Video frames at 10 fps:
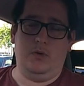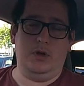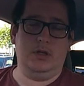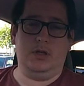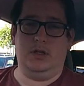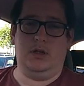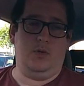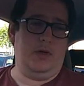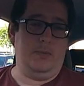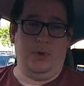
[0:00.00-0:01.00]
Why are
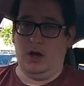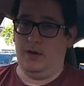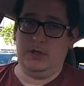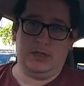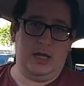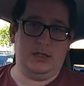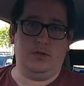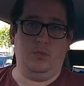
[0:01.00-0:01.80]
they part of your test?